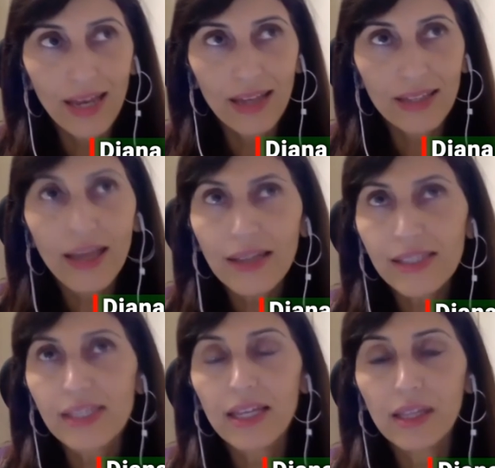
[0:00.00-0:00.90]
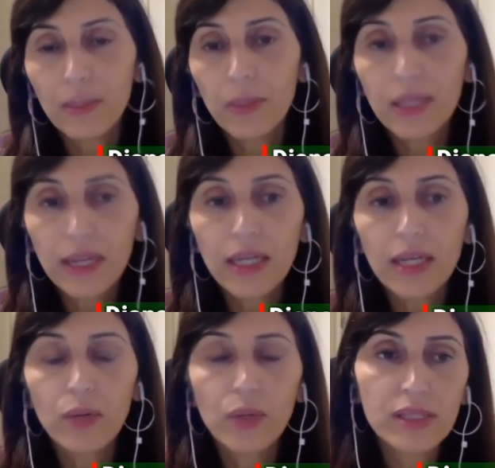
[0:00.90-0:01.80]
Yes, at the
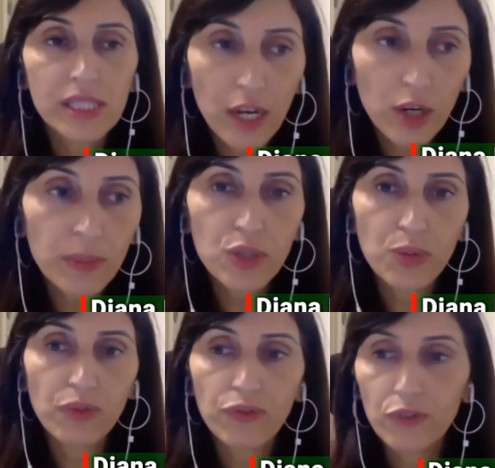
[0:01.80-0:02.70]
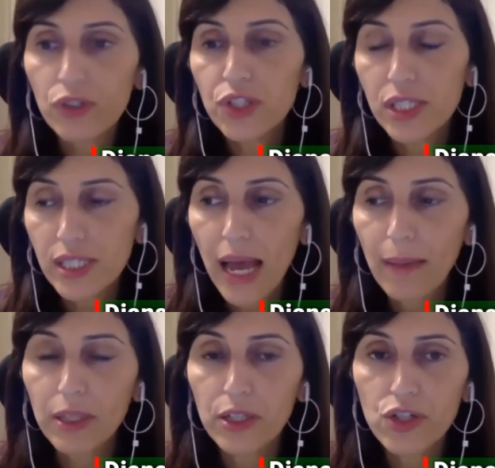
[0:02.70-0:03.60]
beginning, when settlements were first
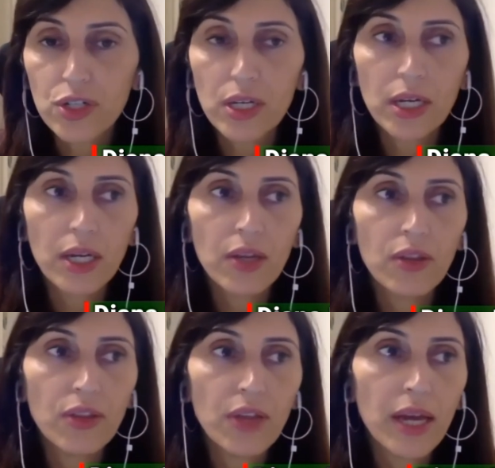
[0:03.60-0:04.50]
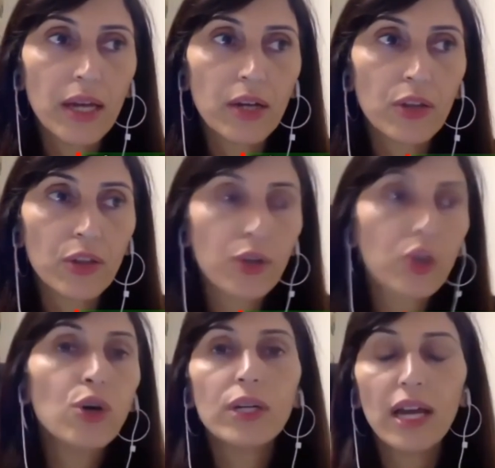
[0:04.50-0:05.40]
established, there
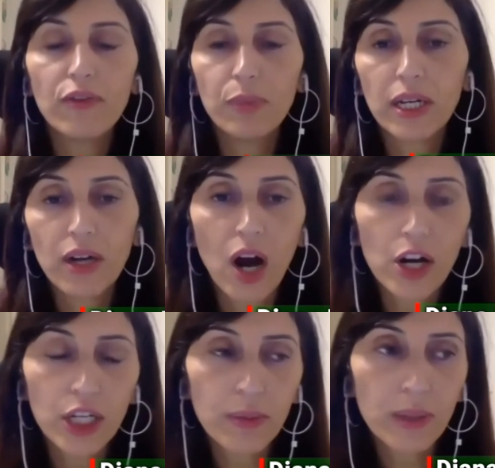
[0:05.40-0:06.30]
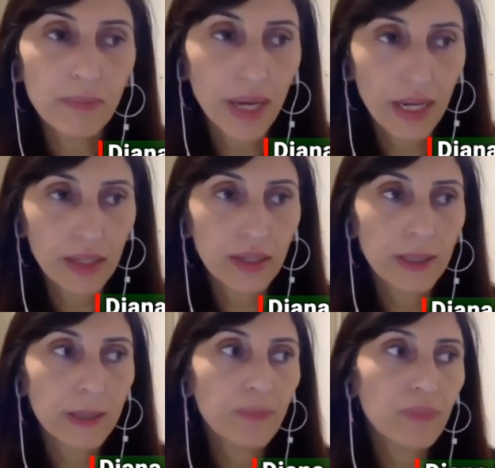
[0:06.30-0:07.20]
could have been an argument made
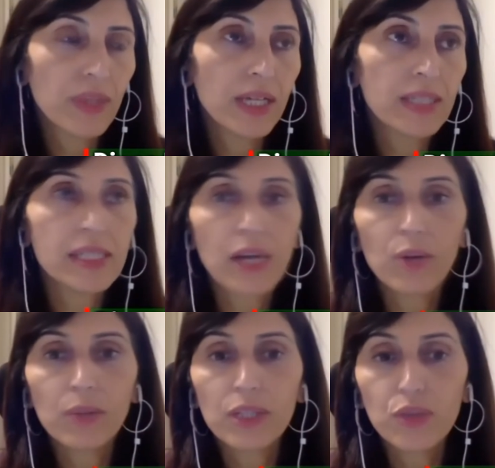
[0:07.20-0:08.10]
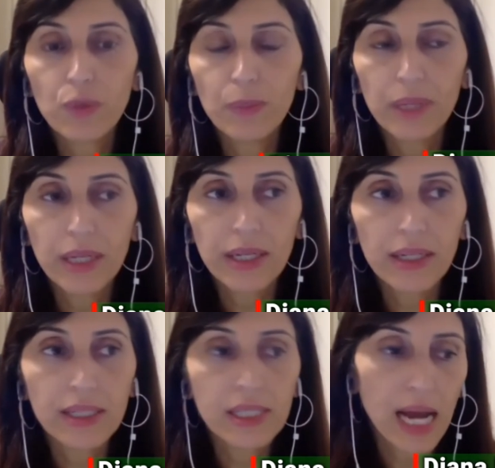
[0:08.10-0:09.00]
that settlements were being
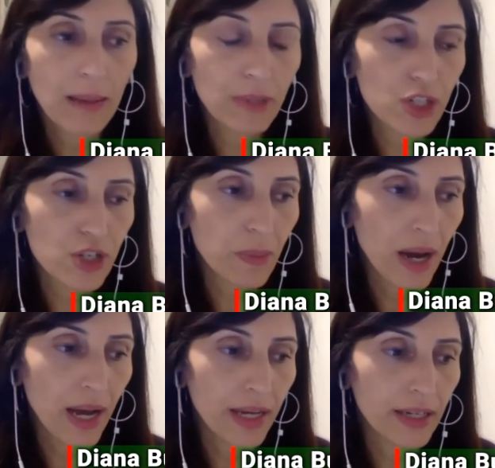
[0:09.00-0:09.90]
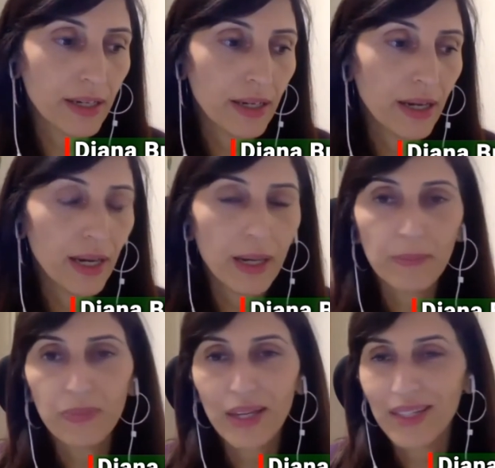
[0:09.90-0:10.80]
established by,
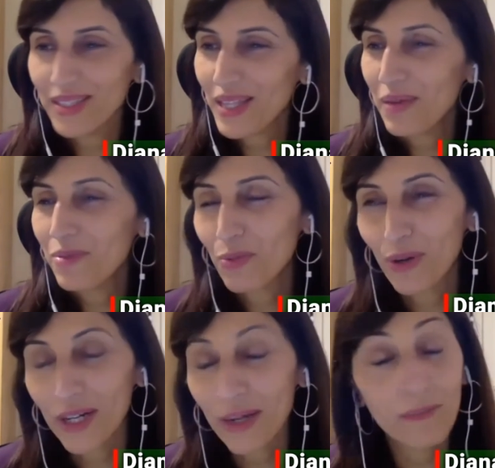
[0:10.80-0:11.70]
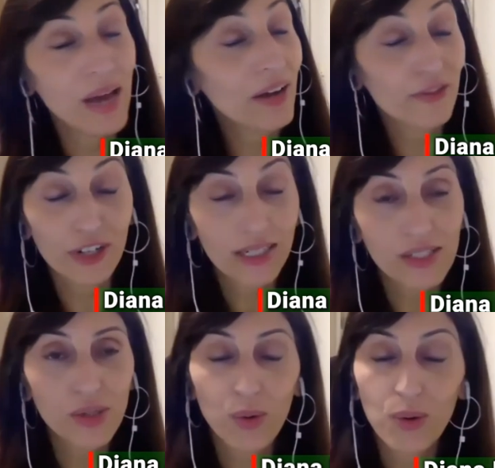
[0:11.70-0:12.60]
as they would put it, maverick
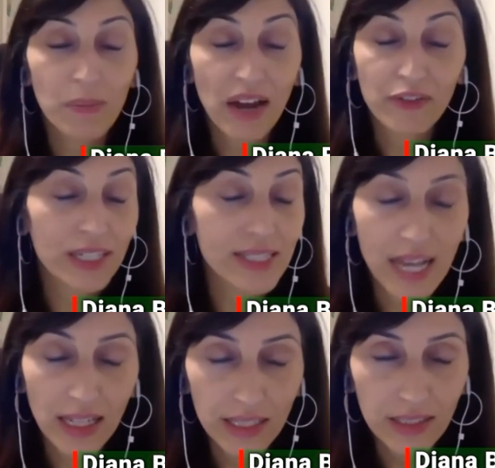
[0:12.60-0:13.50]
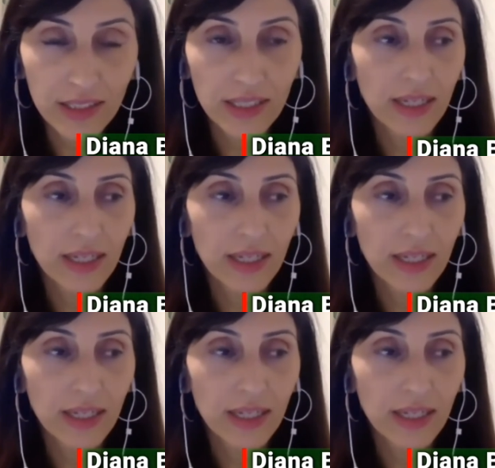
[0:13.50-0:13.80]
zealots.